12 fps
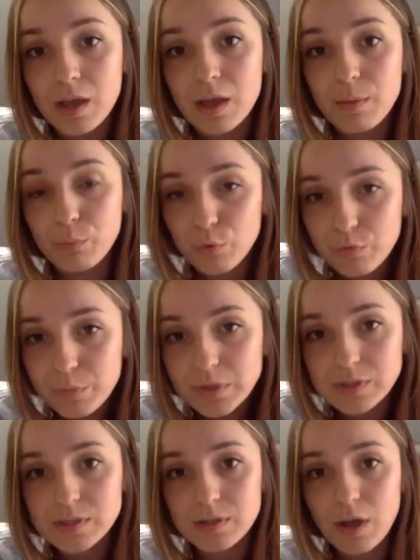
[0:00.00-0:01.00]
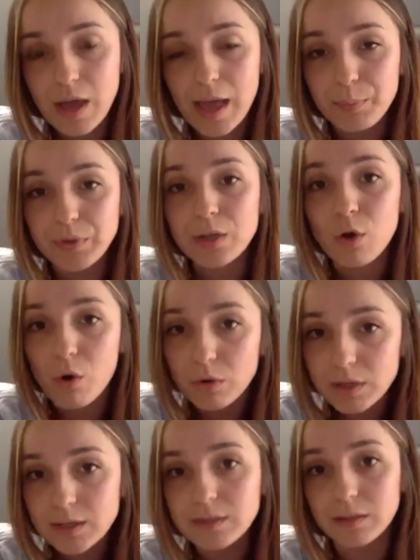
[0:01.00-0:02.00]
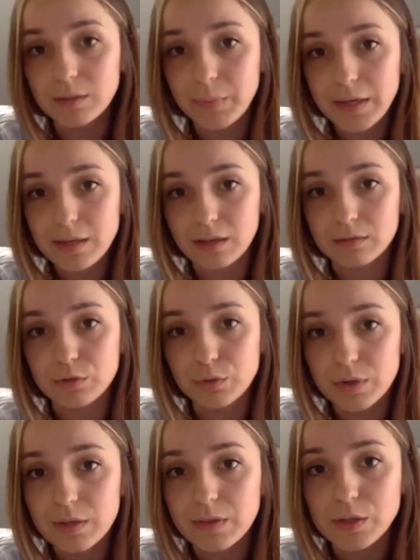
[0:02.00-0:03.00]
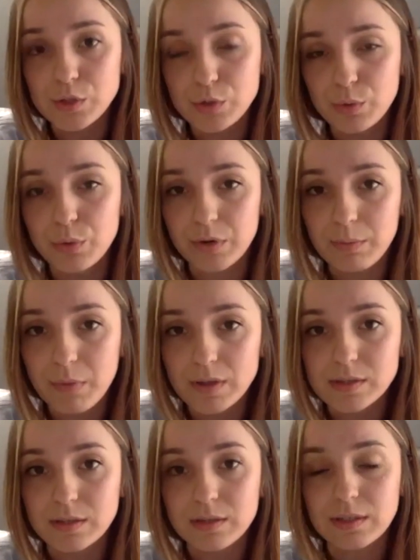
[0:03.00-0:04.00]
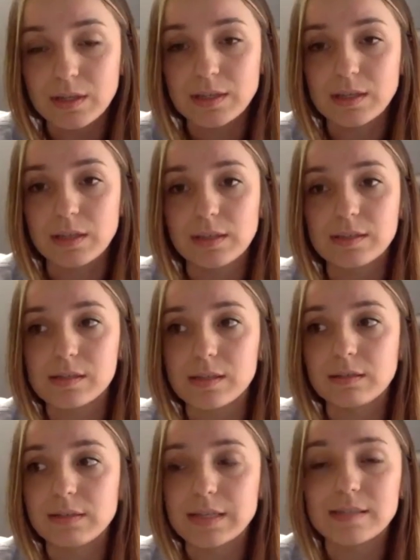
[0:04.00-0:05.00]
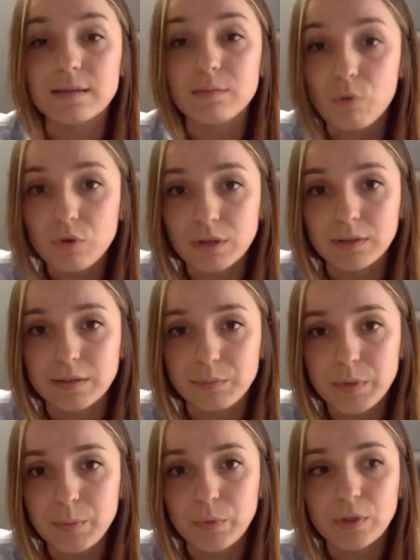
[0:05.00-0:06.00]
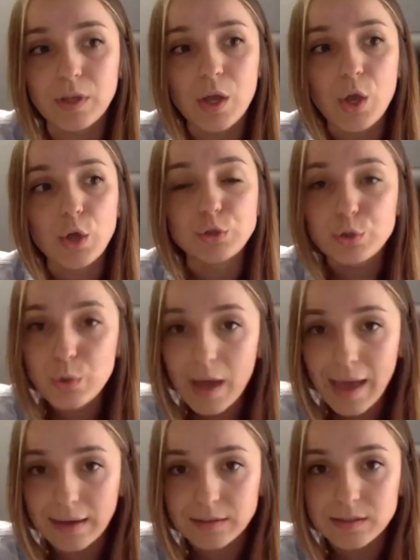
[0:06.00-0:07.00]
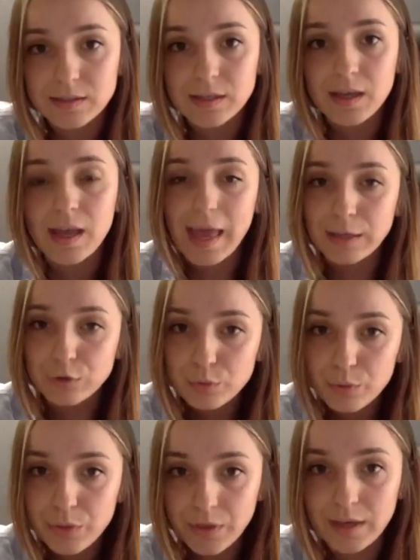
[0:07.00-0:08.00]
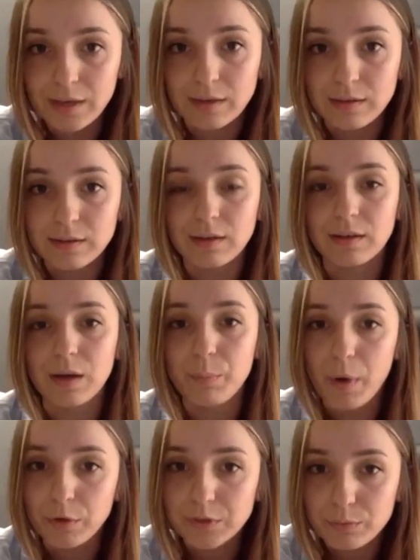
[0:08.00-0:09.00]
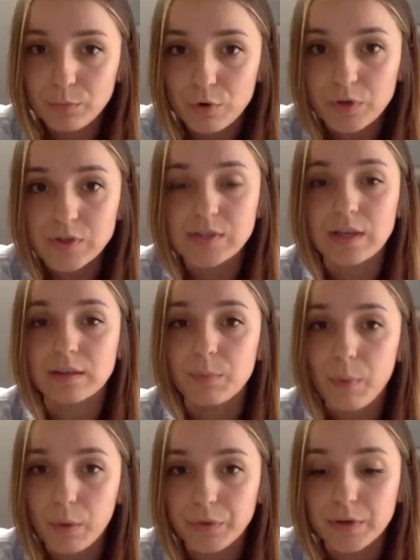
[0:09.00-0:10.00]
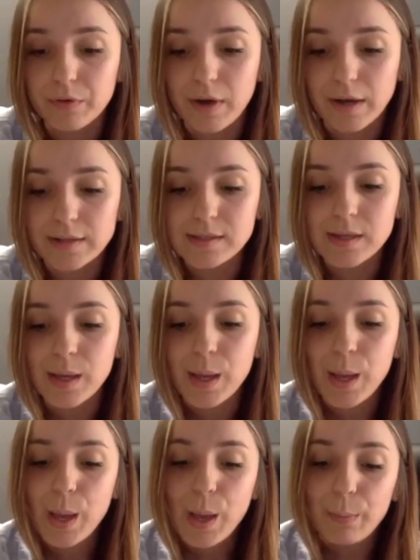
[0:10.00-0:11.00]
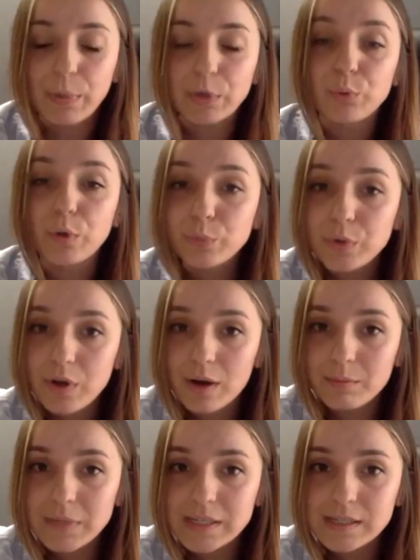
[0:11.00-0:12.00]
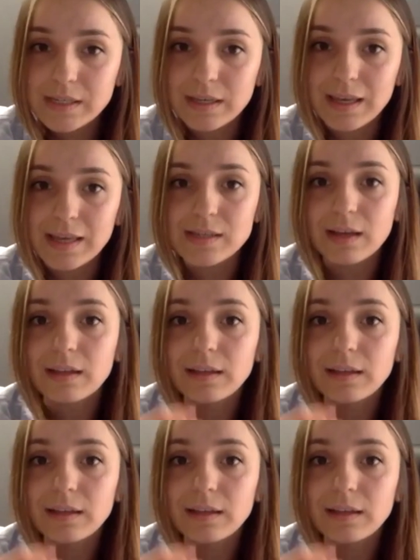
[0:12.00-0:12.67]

movements happening only in Albania during these 2-3 months, and it is a testimonial that people do act and do think about democracy and about their rights. But what we are missing is a